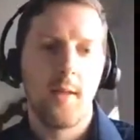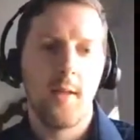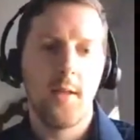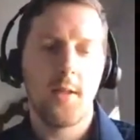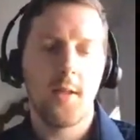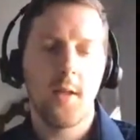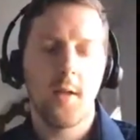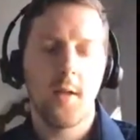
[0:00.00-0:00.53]

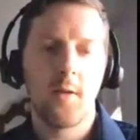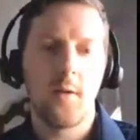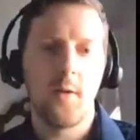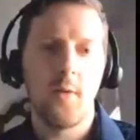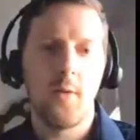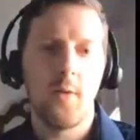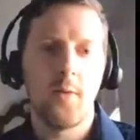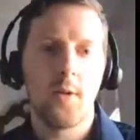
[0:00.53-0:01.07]
This
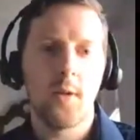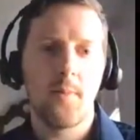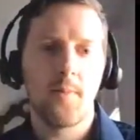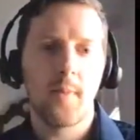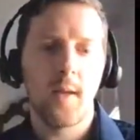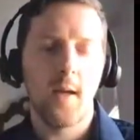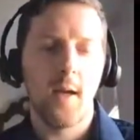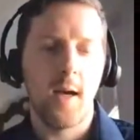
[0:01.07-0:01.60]
includes
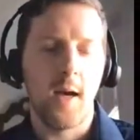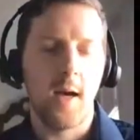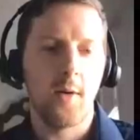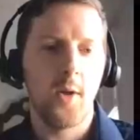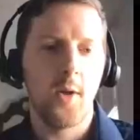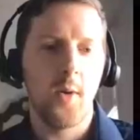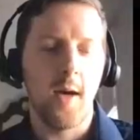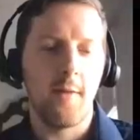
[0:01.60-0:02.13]
how
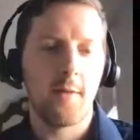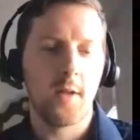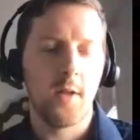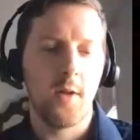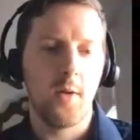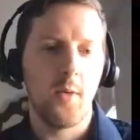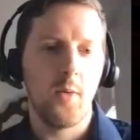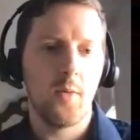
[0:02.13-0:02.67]
you have
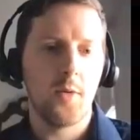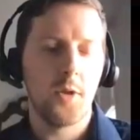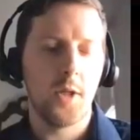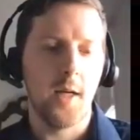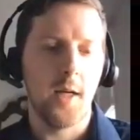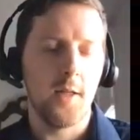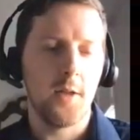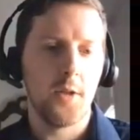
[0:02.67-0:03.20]
to
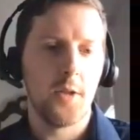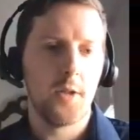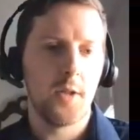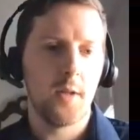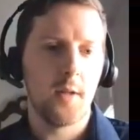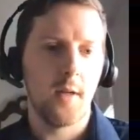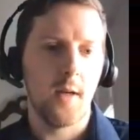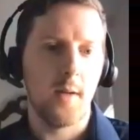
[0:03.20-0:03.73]
change
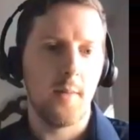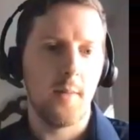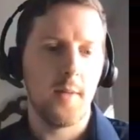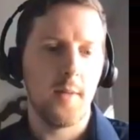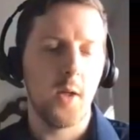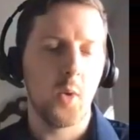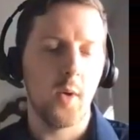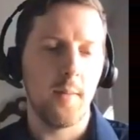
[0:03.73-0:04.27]

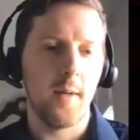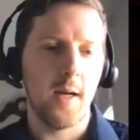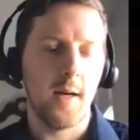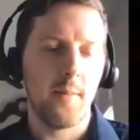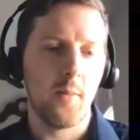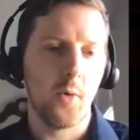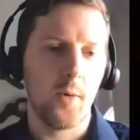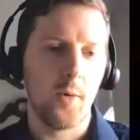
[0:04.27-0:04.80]
the equipment
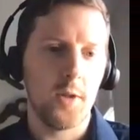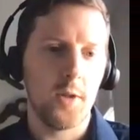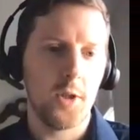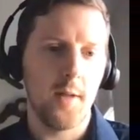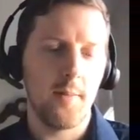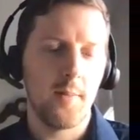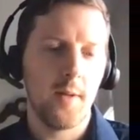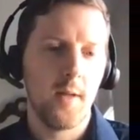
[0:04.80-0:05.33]
on board the
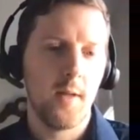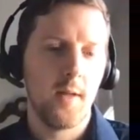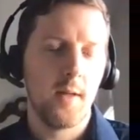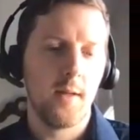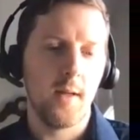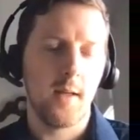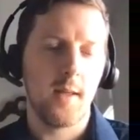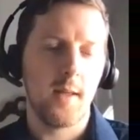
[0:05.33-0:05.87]
ship,
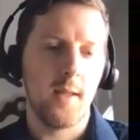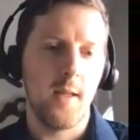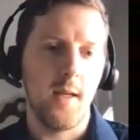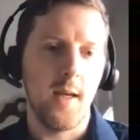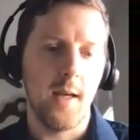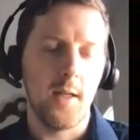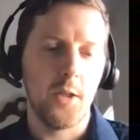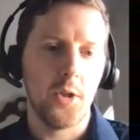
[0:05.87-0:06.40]
like
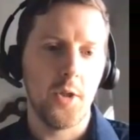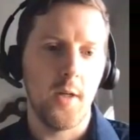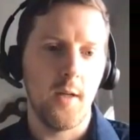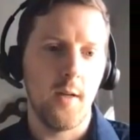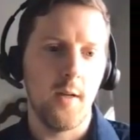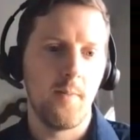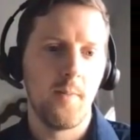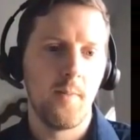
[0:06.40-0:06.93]
the
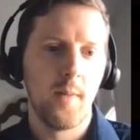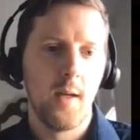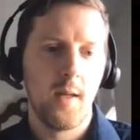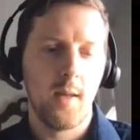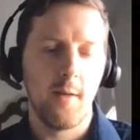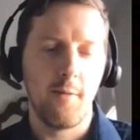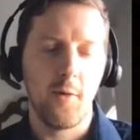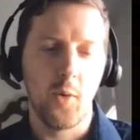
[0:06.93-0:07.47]
engine,
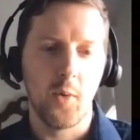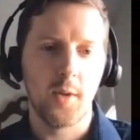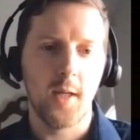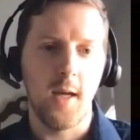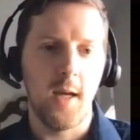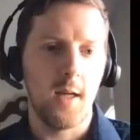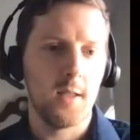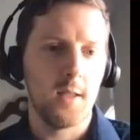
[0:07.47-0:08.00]
the fuel
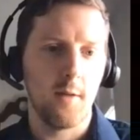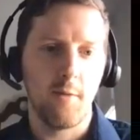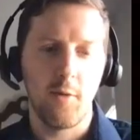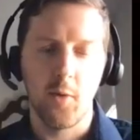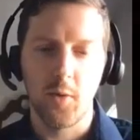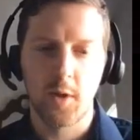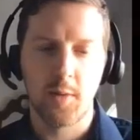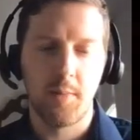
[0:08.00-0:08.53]
tanks, the
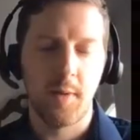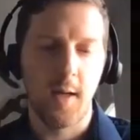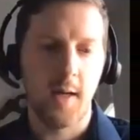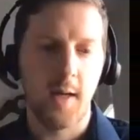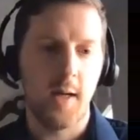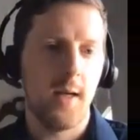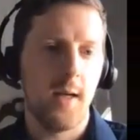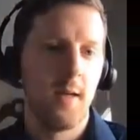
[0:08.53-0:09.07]
fuel
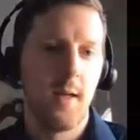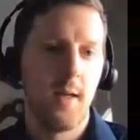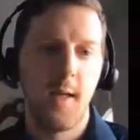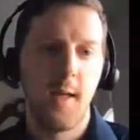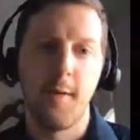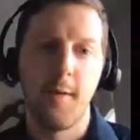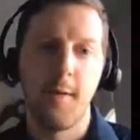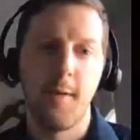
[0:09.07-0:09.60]
supply,
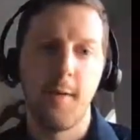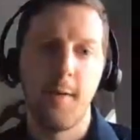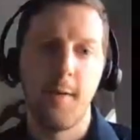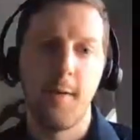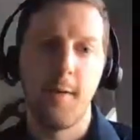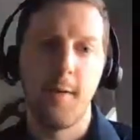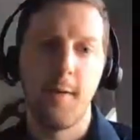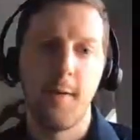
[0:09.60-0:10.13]
if you're going to
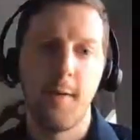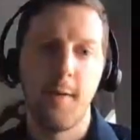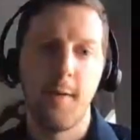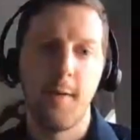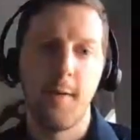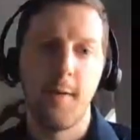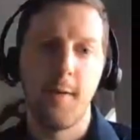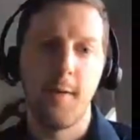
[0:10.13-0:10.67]
put in
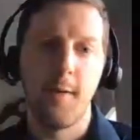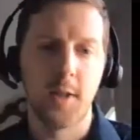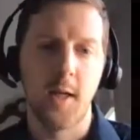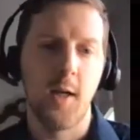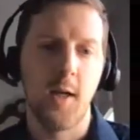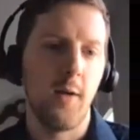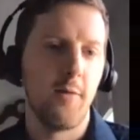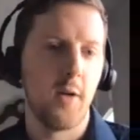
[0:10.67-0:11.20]
a fuel
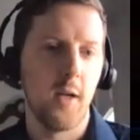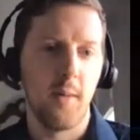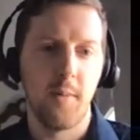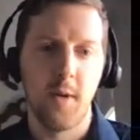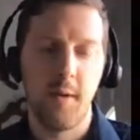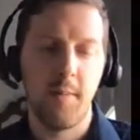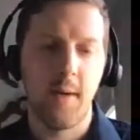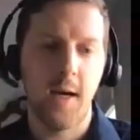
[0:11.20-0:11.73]
cell, if you're going to
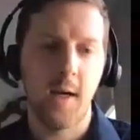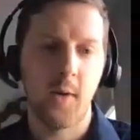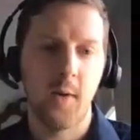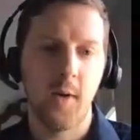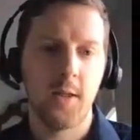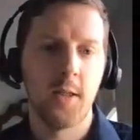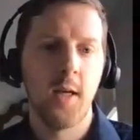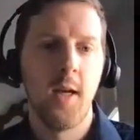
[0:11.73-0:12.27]
put in
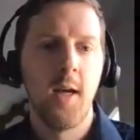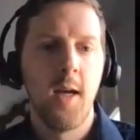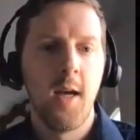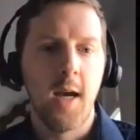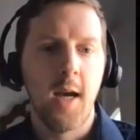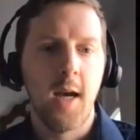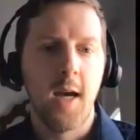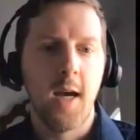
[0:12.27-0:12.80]
batteries,
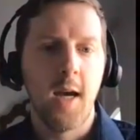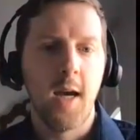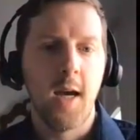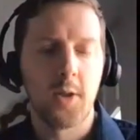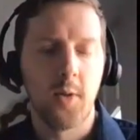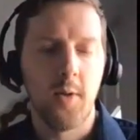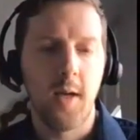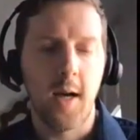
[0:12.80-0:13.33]
and then
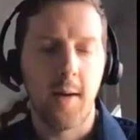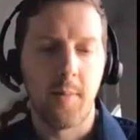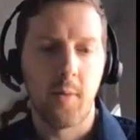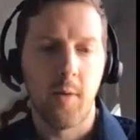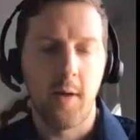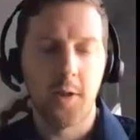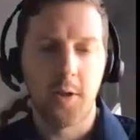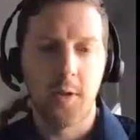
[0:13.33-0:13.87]
also the
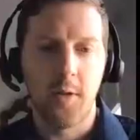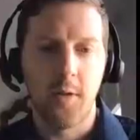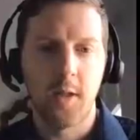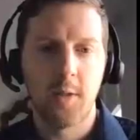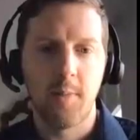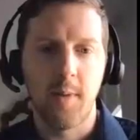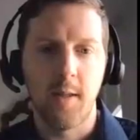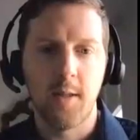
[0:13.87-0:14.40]
operational
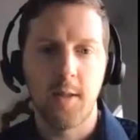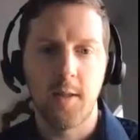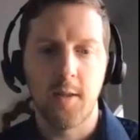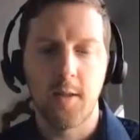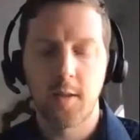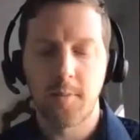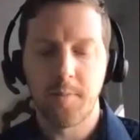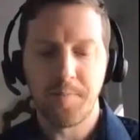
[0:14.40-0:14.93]

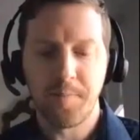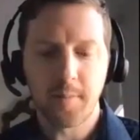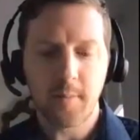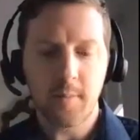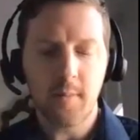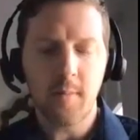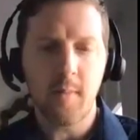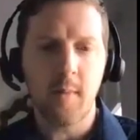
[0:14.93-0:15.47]
expenses,
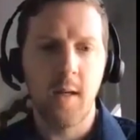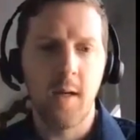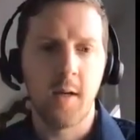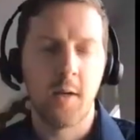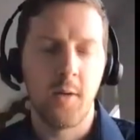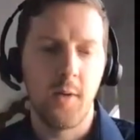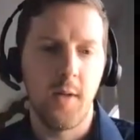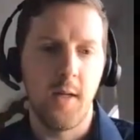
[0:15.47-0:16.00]

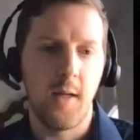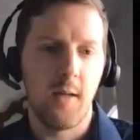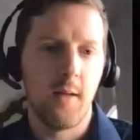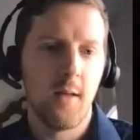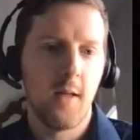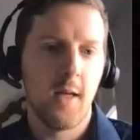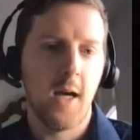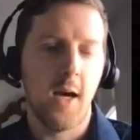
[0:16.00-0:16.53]

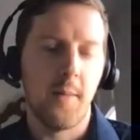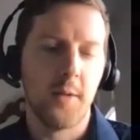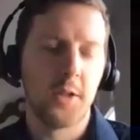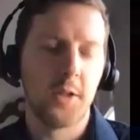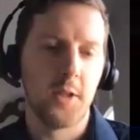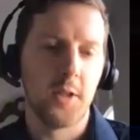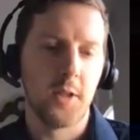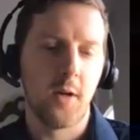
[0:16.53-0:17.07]
including how
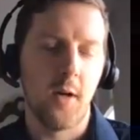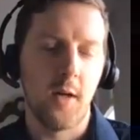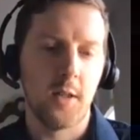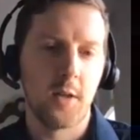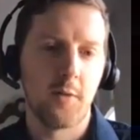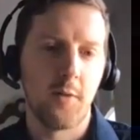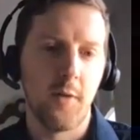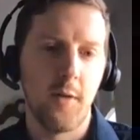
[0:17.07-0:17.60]
much does it
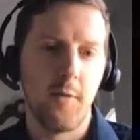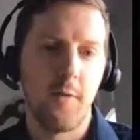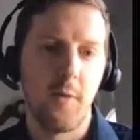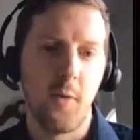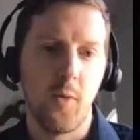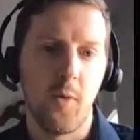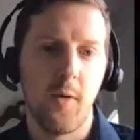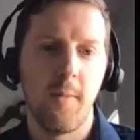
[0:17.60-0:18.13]
cost for the
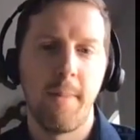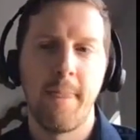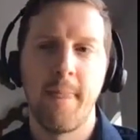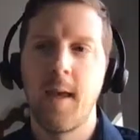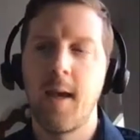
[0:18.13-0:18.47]
fuel.